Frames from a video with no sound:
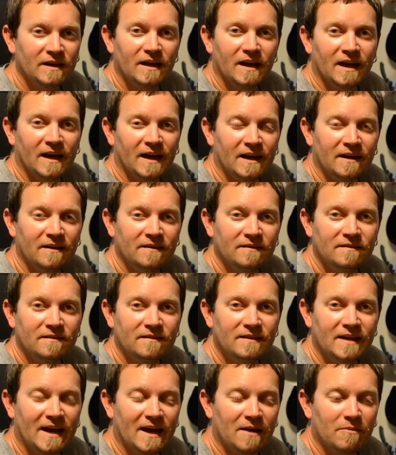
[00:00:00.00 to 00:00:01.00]
and
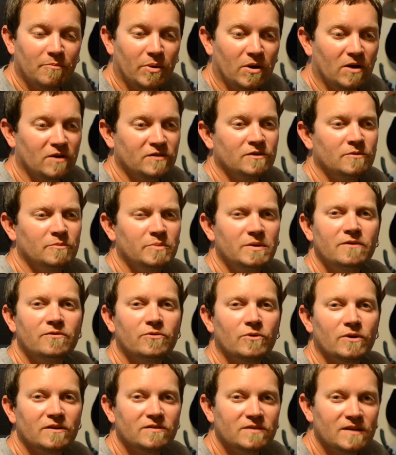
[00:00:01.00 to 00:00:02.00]
that Park Zone
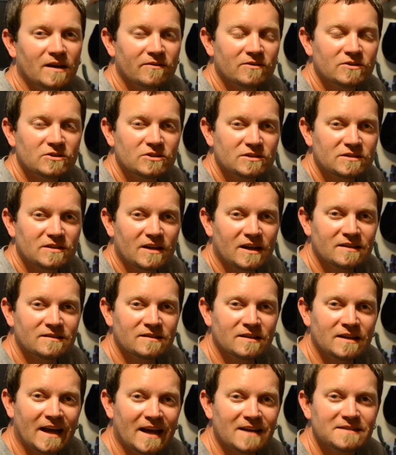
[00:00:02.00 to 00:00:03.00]
P-47 just has
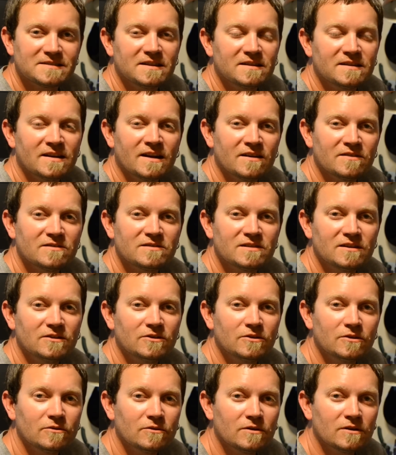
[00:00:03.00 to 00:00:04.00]
a nasty tendency
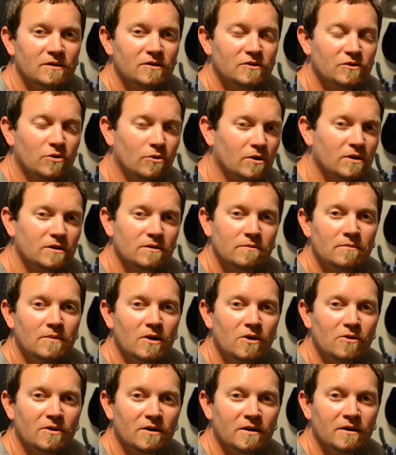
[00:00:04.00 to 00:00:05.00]
due to the torque of the
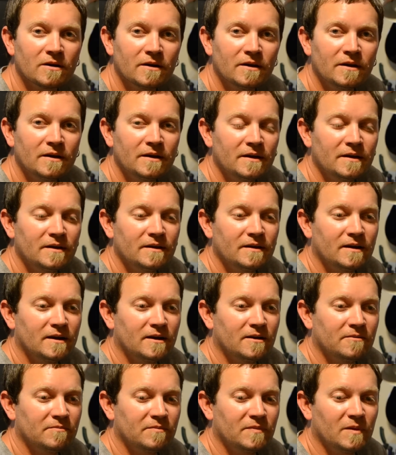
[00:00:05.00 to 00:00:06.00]
motor,
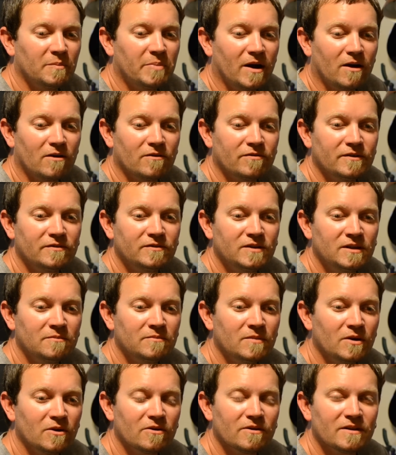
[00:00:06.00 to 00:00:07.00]
the Power 15
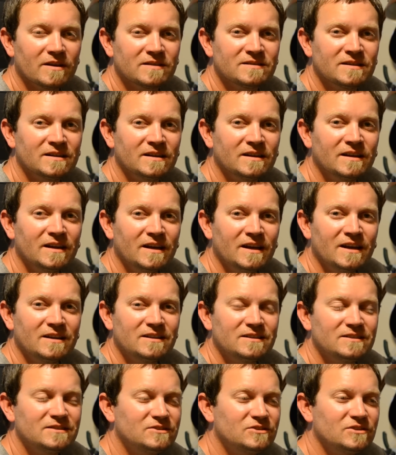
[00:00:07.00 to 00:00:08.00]
motor that's in it.
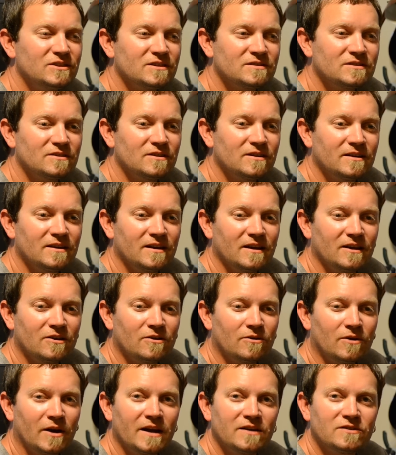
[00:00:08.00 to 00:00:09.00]
It
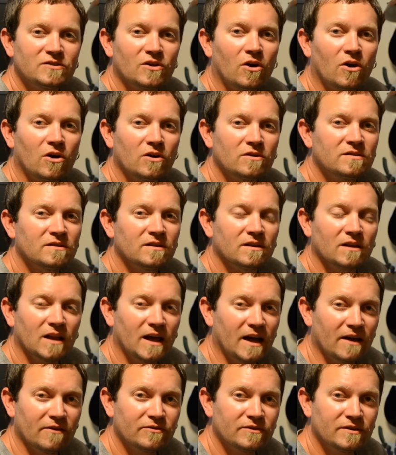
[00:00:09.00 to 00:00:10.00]
cranks hard to the
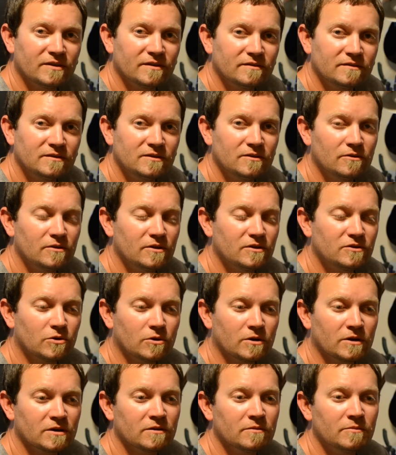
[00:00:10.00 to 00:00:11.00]
left due to the
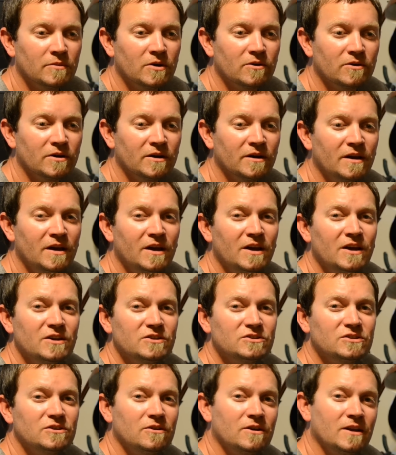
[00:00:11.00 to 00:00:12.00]
torque of the motor.
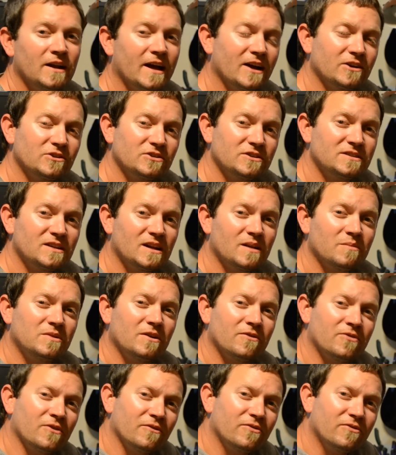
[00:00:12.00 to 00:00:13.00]
So you can actually set up
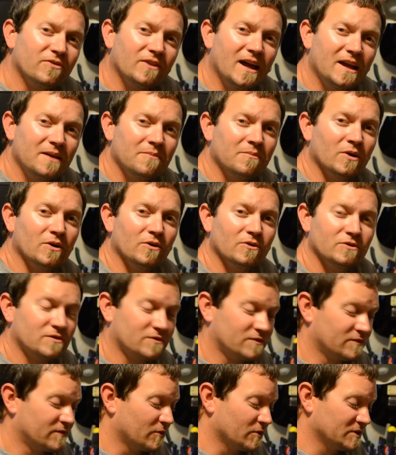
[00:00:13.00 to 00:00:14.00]
different flight modes.
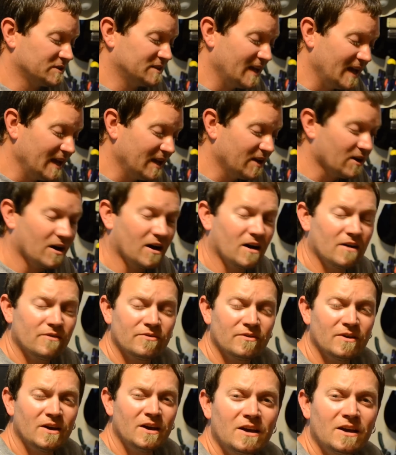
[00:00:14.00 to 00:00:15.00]
For
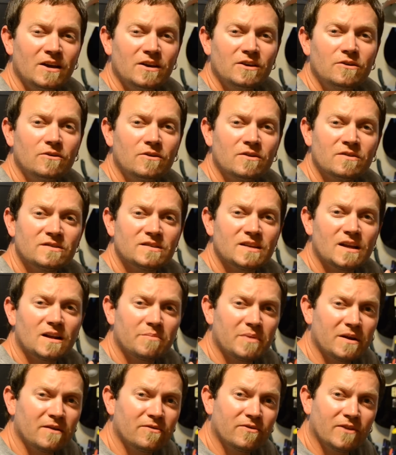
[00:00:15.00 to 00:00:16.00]
takeoff, you can set
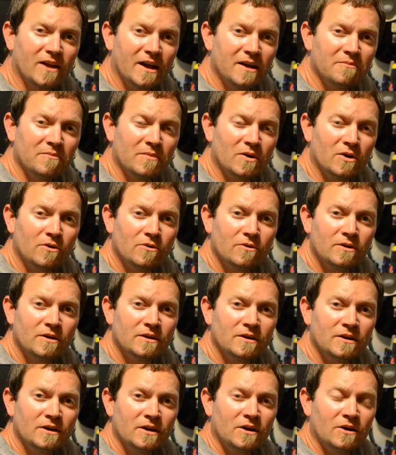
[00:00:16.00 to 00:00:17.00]
up a flight mode
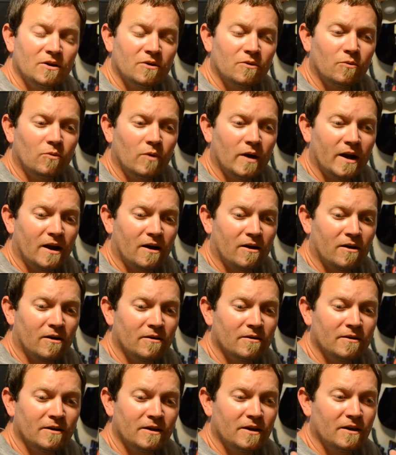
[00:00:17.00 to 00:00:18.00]

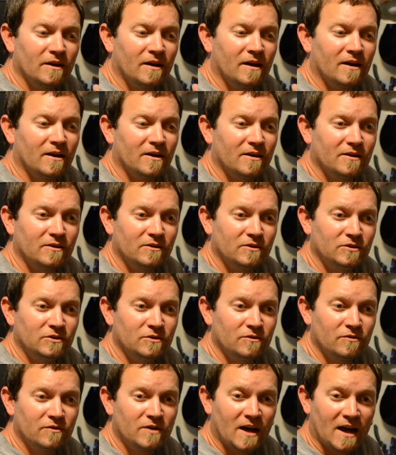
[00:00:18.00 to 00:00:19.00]
where
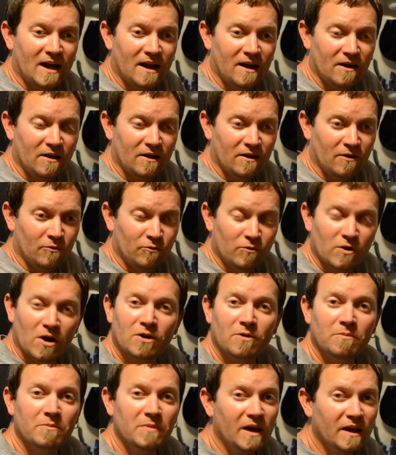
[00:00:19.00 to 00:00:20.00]
you've got a
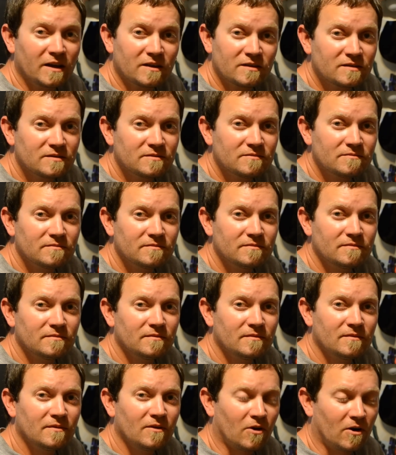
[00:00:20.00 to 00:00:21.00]
rudder mix
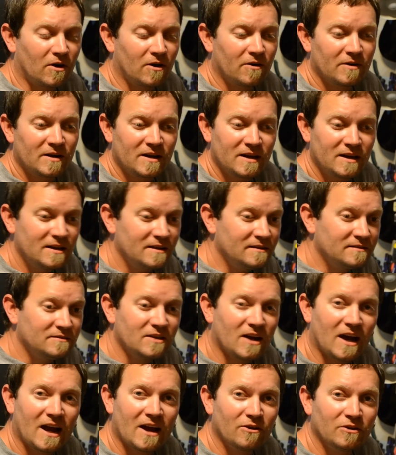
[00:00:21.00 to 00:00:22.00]
already
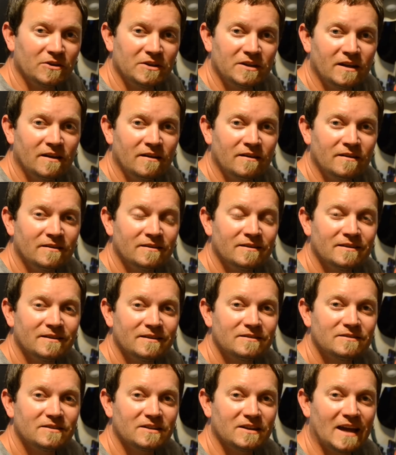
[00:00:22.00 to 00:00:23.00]
dialed in
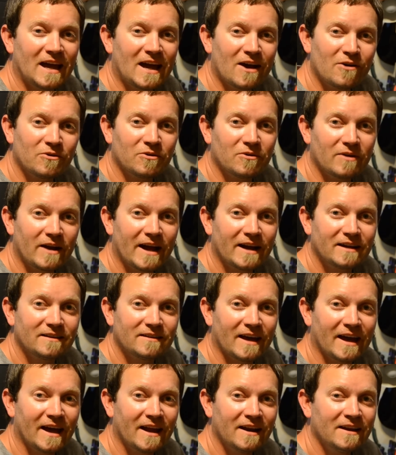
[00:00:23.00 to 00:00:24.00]
to counteract
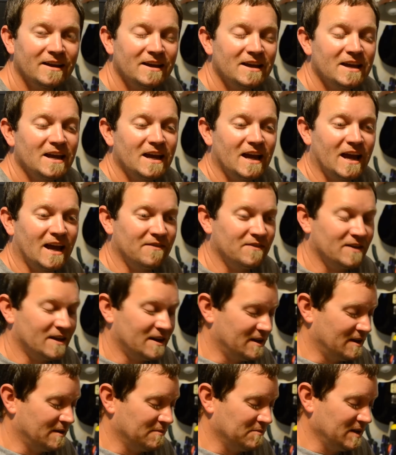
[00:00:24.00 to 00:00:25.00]
that, and
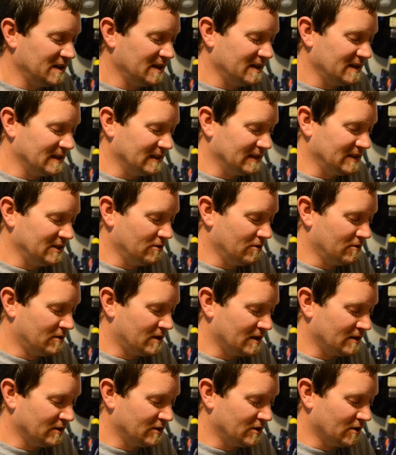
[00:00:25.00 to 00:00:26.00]
then immediately you
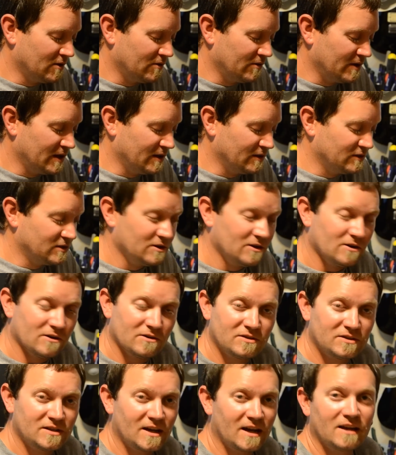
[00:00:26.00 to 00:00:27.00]
can go into your
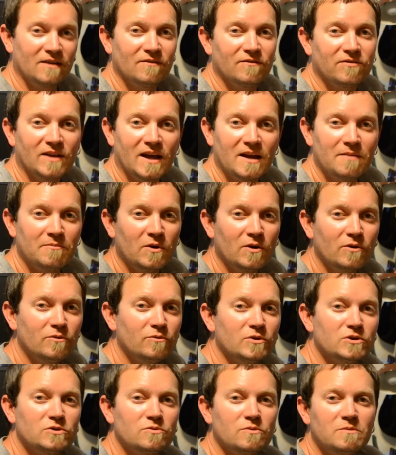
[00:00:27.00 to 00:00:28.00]
second flight mode,
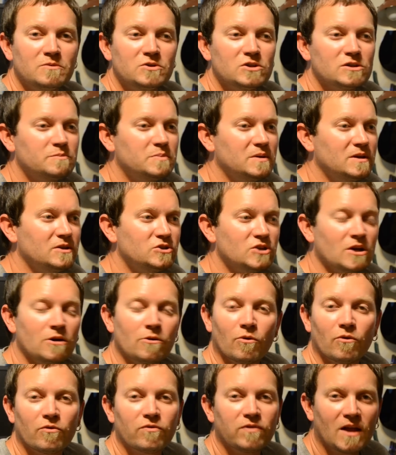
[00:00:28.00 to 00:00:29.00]
which would just be
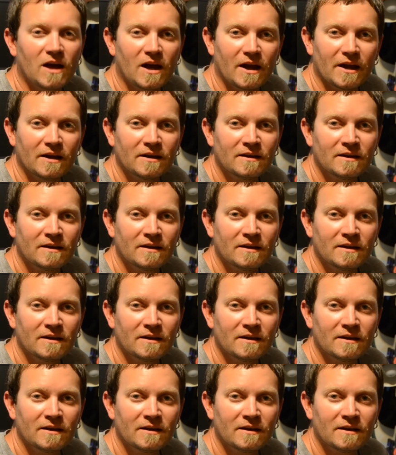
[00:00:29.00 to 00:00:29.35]
general flying.